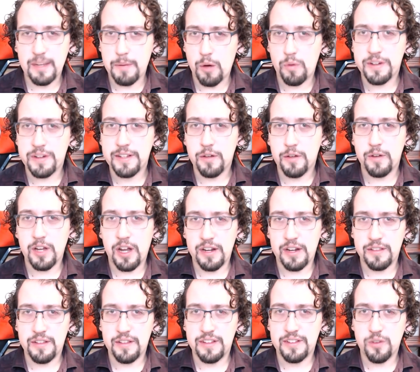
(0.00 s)
about what's going on
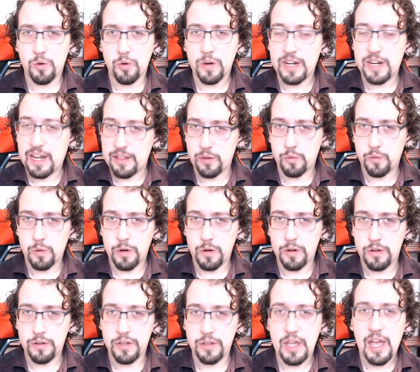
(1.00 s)
in the story and the
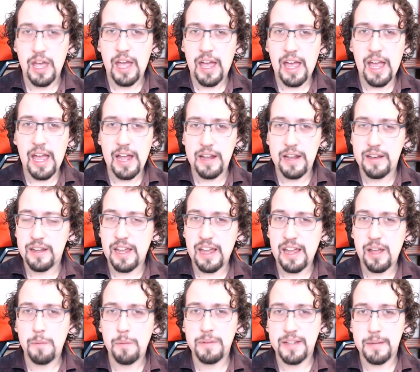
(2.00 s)
world, and
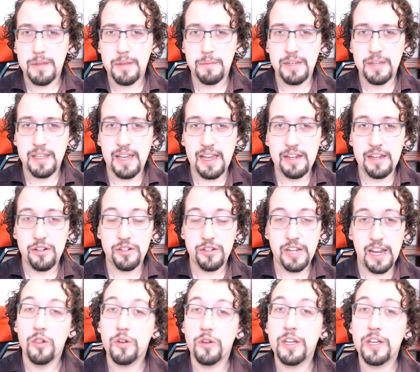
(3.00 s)
helps keep them engaged,
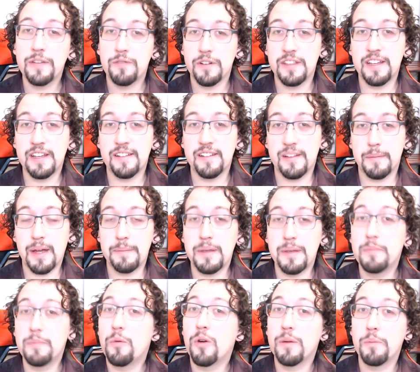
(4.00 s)
looking for things that might
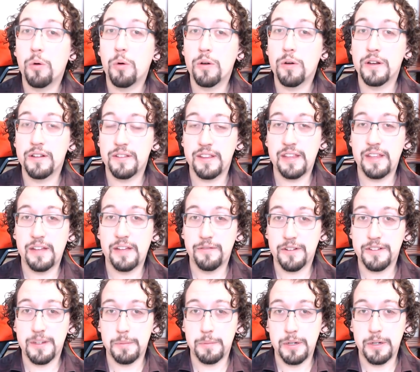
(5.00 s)
be more important than they
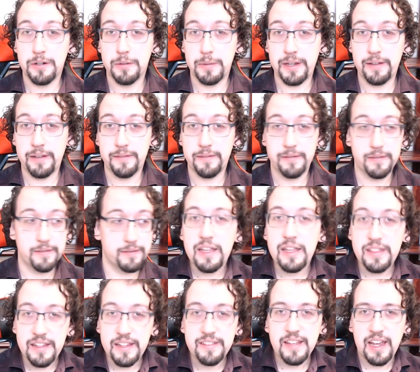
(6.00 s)
first appear to be.
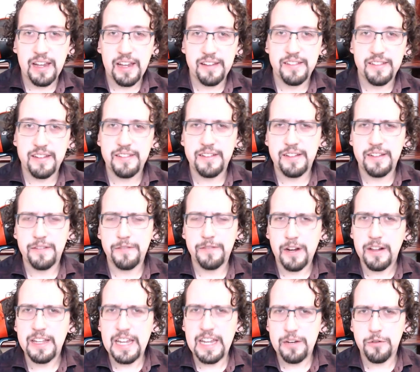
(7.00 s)
In this case, since it's a
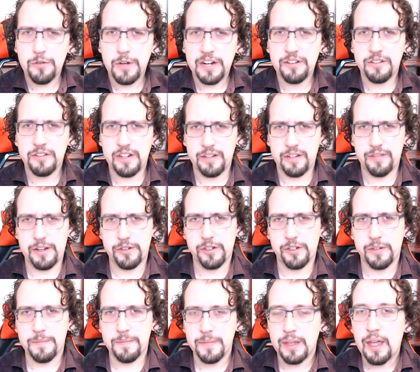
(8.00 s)
fairly introductory
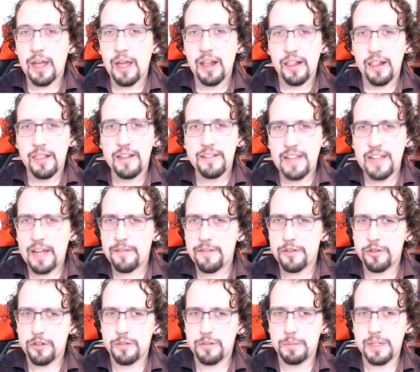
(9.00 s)
adventure, let's have it
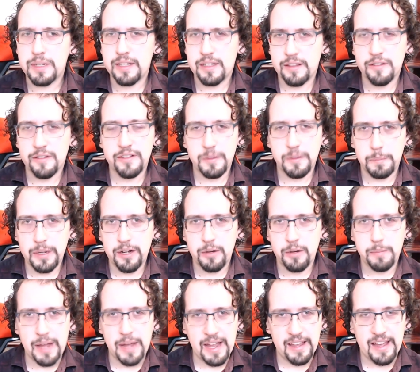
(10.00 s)
just be that there was a
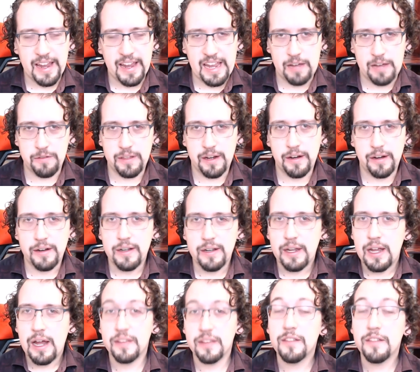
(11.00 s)
bigger bad guy out there.
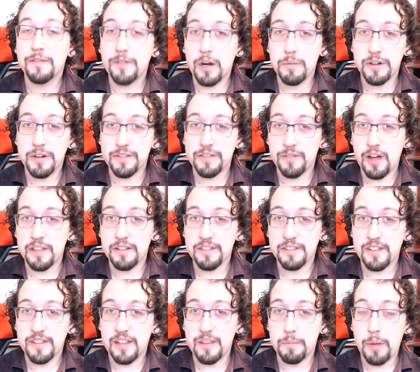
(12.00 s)
The farmer's father
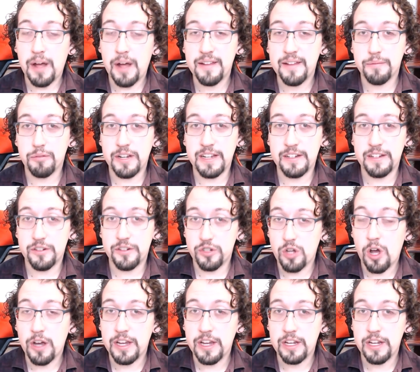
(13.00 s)
saw the boss brigand
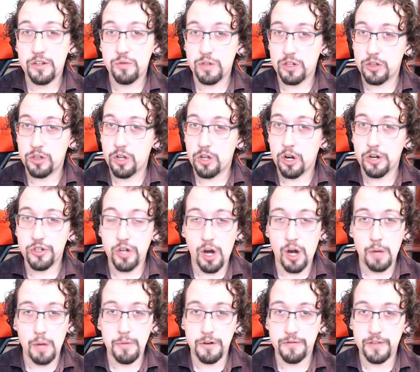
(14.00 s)
talking to a large
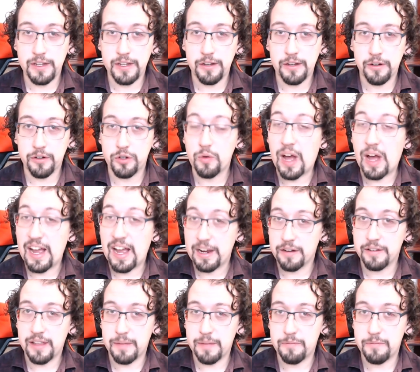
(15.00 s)
armored figure who
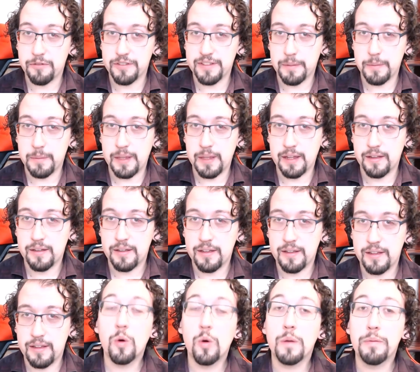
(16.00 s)
hired them for something.
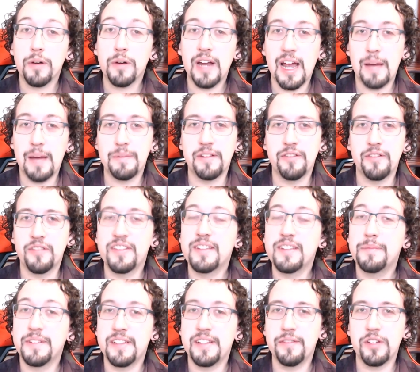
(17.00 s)
Or perhaps, if you have a
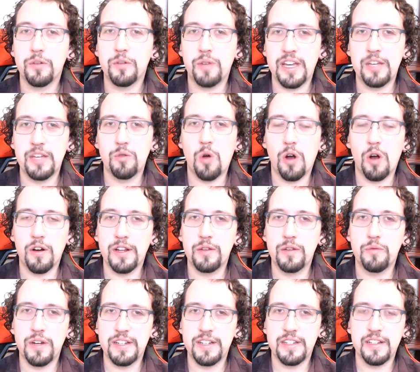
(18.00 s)
specific way you already
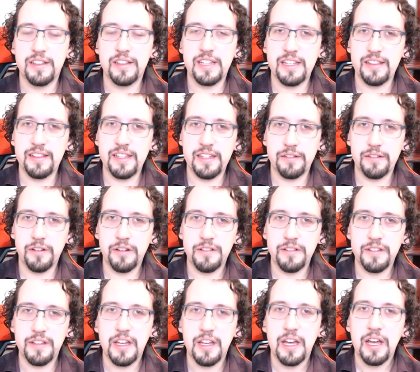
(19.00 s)
want to lead the
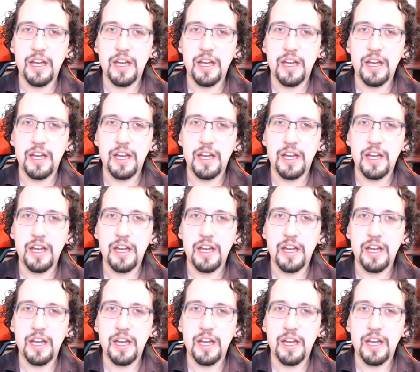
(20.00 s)
heroes,